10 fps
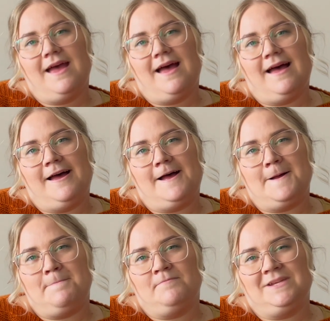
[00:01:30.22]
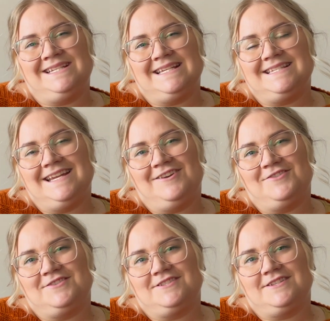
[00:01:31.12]
The test
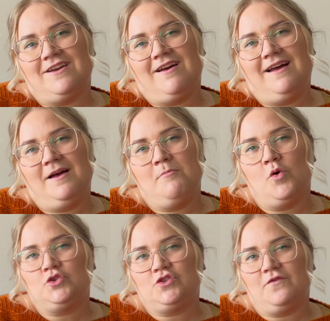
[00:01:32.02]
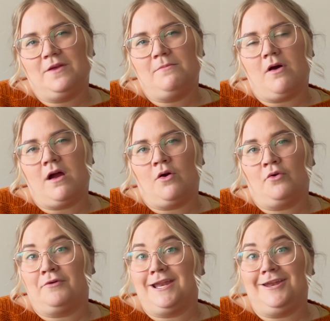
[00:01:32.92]
knitters, most of them are
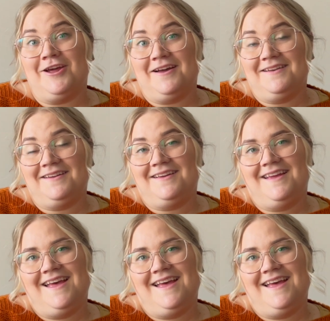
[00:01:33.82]
already done.